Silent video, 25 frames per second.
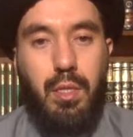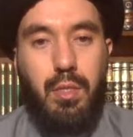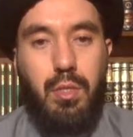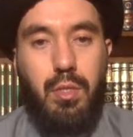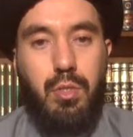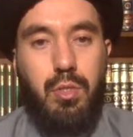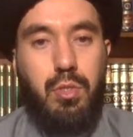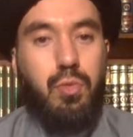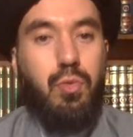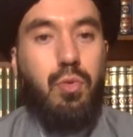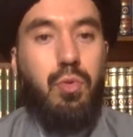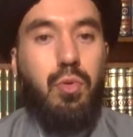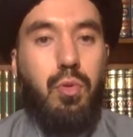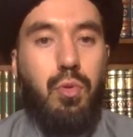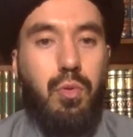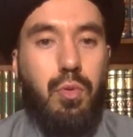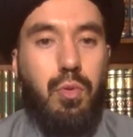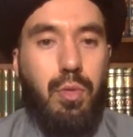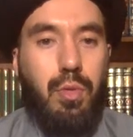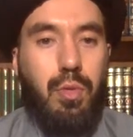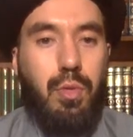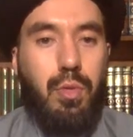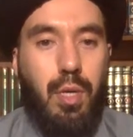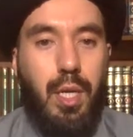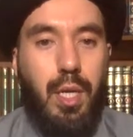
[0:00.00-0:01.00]

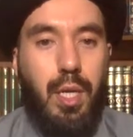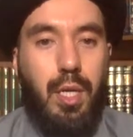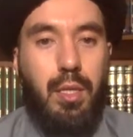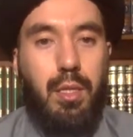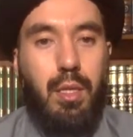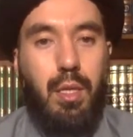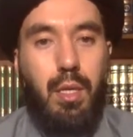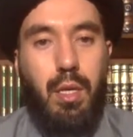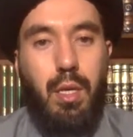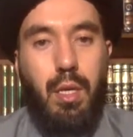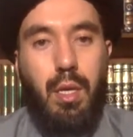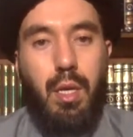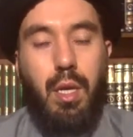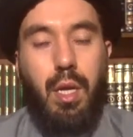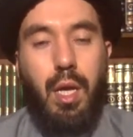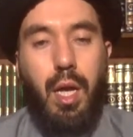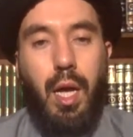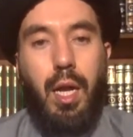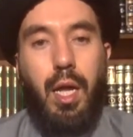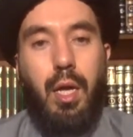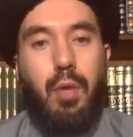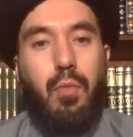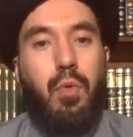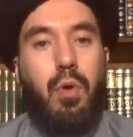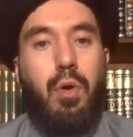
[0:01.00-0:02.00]
suhoor, right?
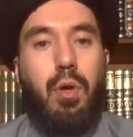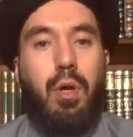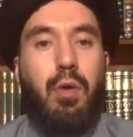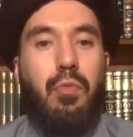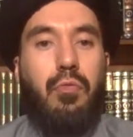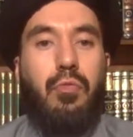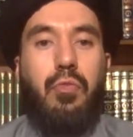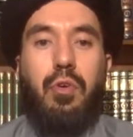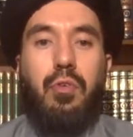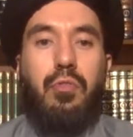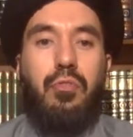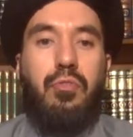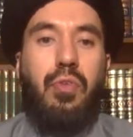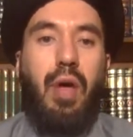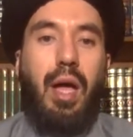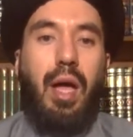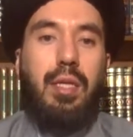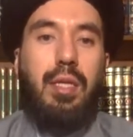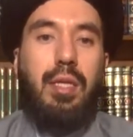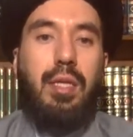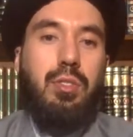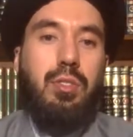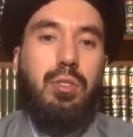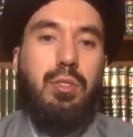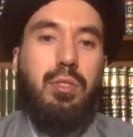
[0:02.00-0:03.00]
And I woke up for
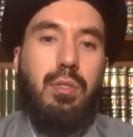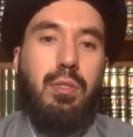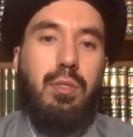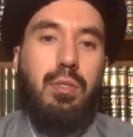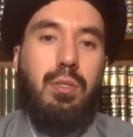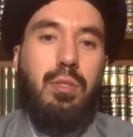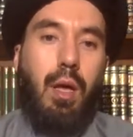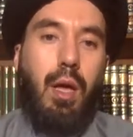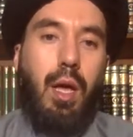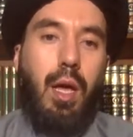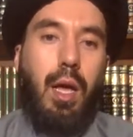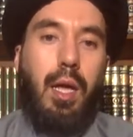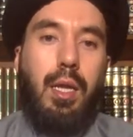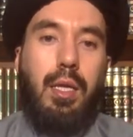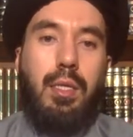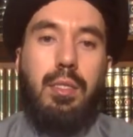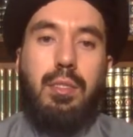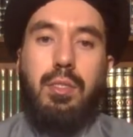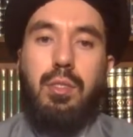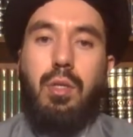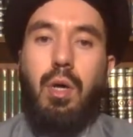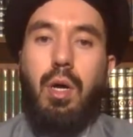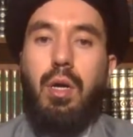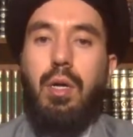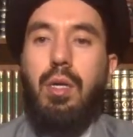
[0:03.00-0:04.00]
Fajr, and
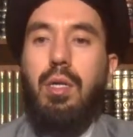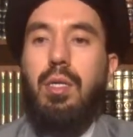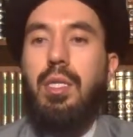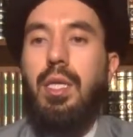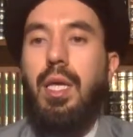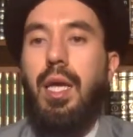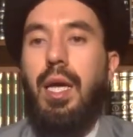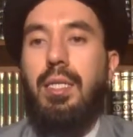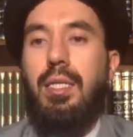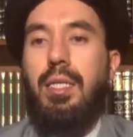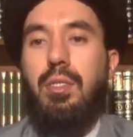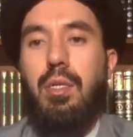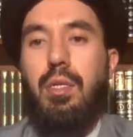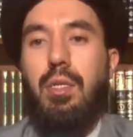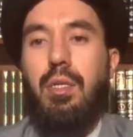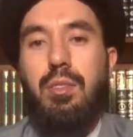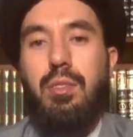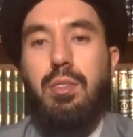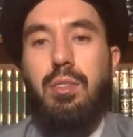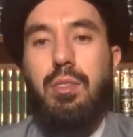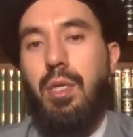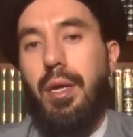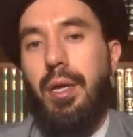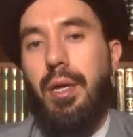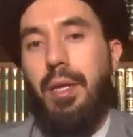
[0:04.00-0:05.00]
it's already
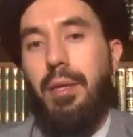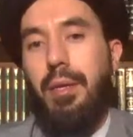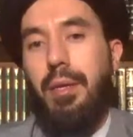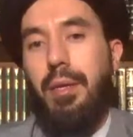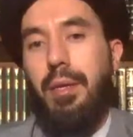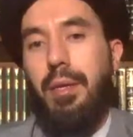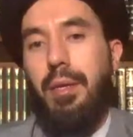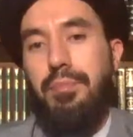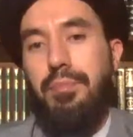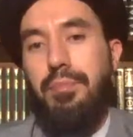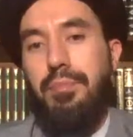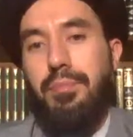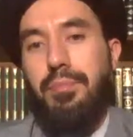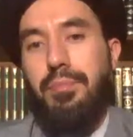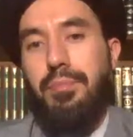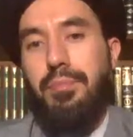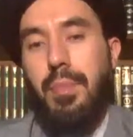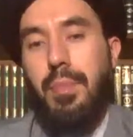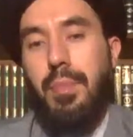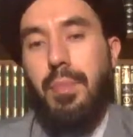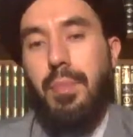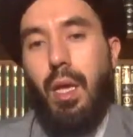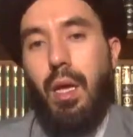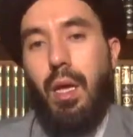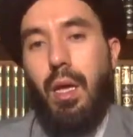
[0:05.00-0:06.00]
Azan's time.
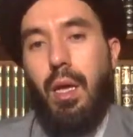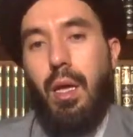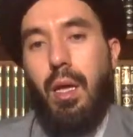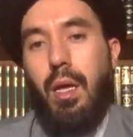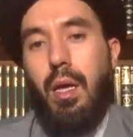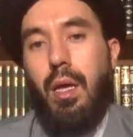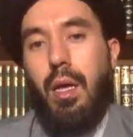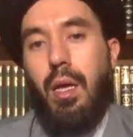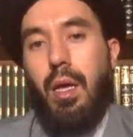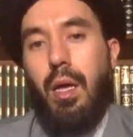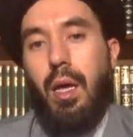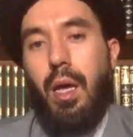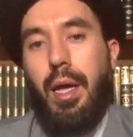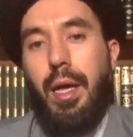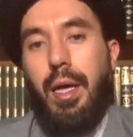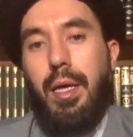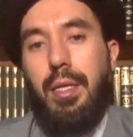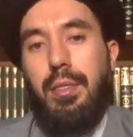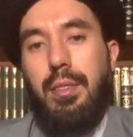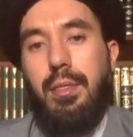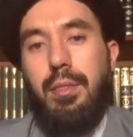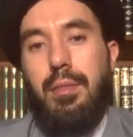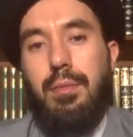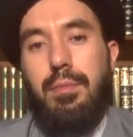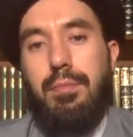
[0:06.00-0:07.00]

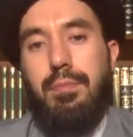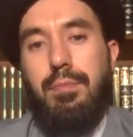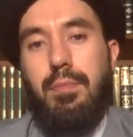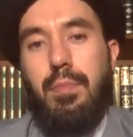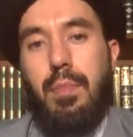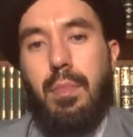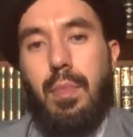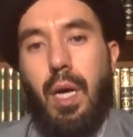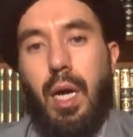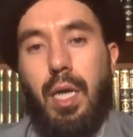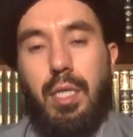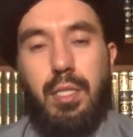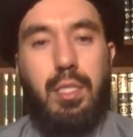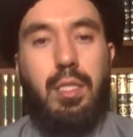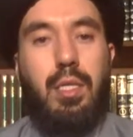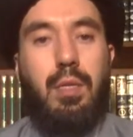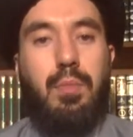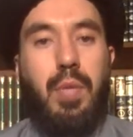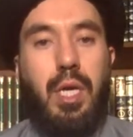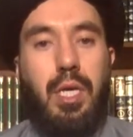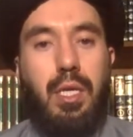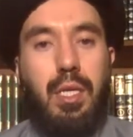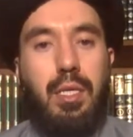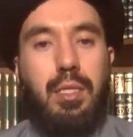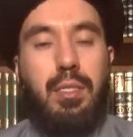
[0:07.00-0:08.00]
And I didn't
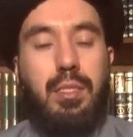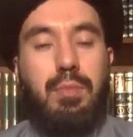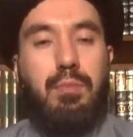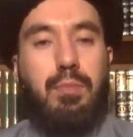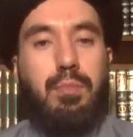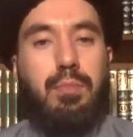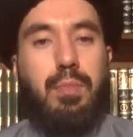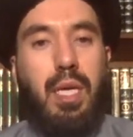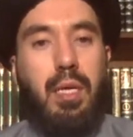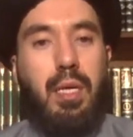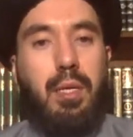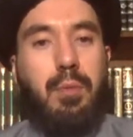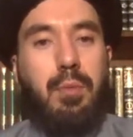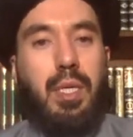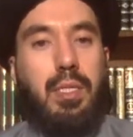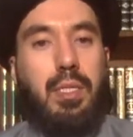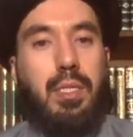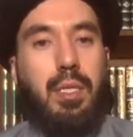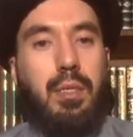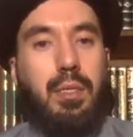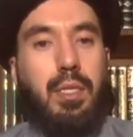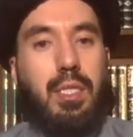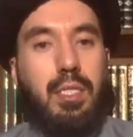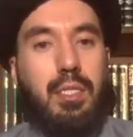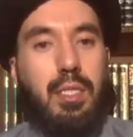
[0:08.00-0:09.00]
make my
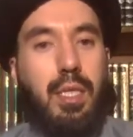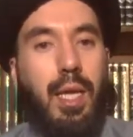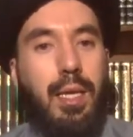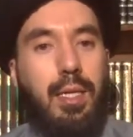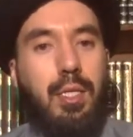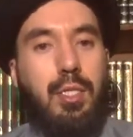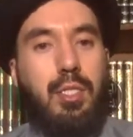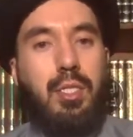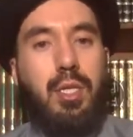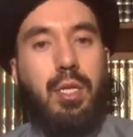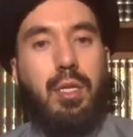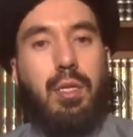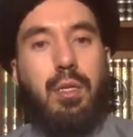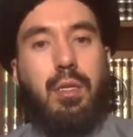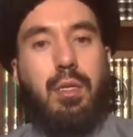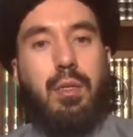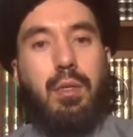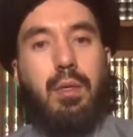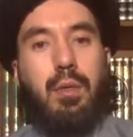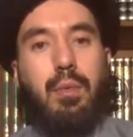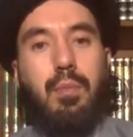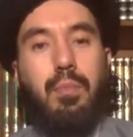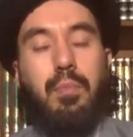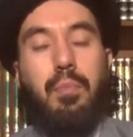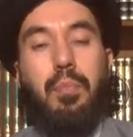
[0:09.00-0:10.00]
intention.
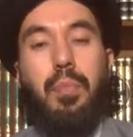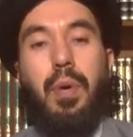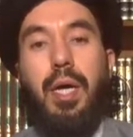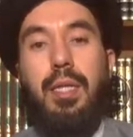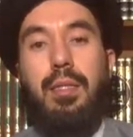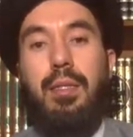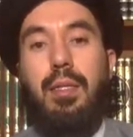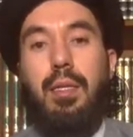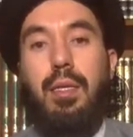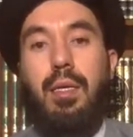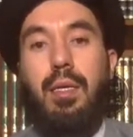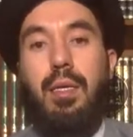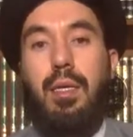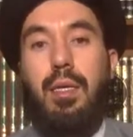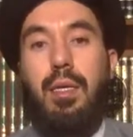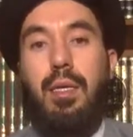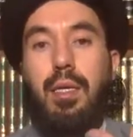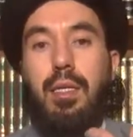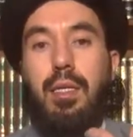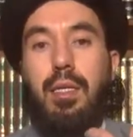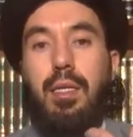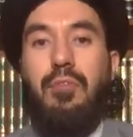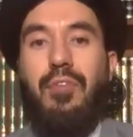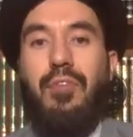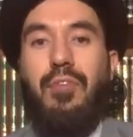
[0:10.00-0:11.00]
But
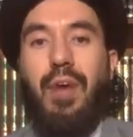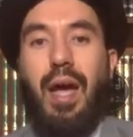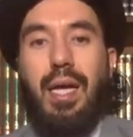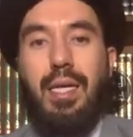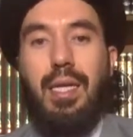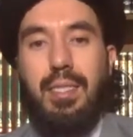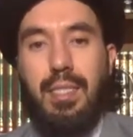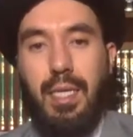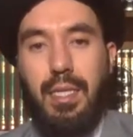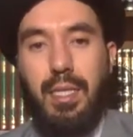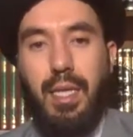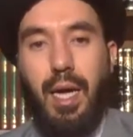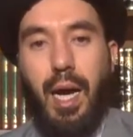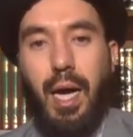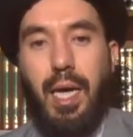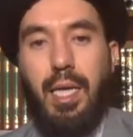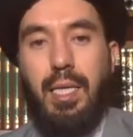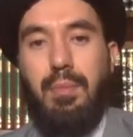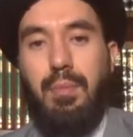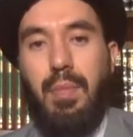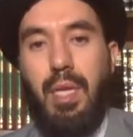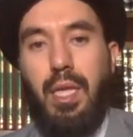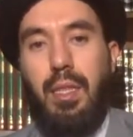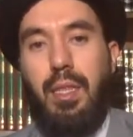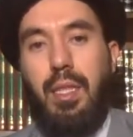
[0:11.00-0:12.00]
the fact that
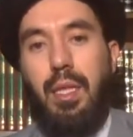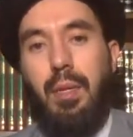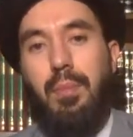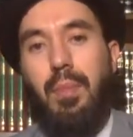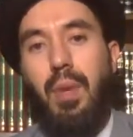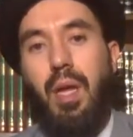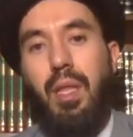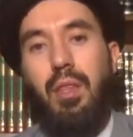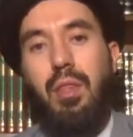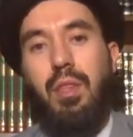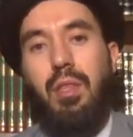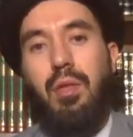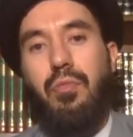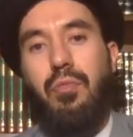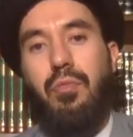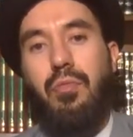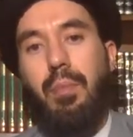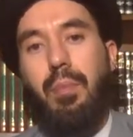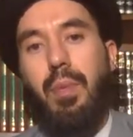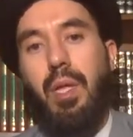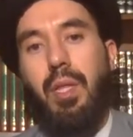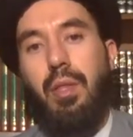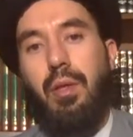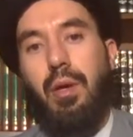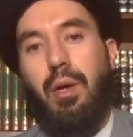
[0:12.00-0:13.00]
I'm in the month of
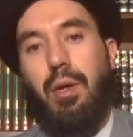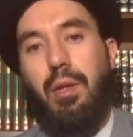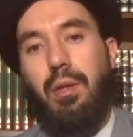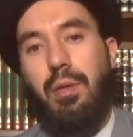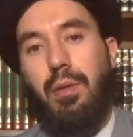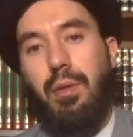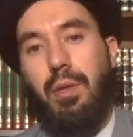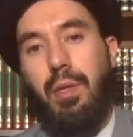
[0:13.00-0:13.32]
Ramadan